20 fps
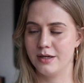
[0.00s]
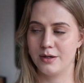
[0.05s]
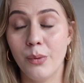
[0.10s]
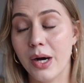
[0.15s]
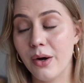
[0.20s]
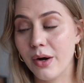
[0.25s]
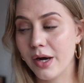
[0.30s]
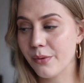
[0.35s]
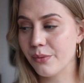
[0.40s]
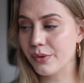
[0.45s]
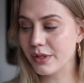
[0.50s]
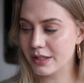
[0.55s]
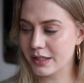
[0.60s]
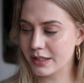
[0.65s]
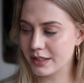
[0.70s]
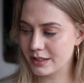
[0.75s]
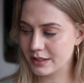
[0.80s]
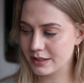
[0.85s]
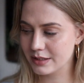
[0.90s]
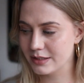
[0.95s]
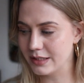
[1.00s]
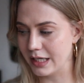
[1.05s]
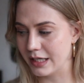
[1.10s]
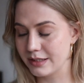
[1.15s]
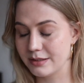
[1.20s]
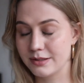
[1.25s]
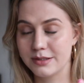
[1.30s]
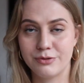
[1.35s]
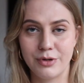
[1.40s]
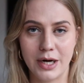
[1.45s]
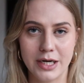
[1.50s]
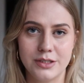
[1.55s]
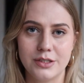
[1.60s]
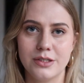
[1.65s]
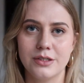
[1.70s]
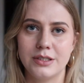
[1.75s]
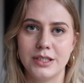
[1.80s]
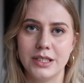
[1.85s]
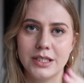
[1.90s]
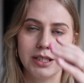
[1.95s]
Wow, I really, tried
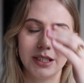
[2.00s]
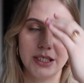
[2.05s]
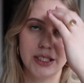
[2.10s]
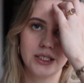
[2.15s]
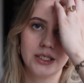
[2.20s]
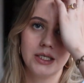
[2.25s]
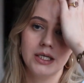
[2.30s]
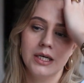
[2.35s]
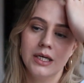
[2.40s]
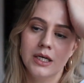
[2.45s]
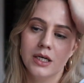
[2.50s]
to dig in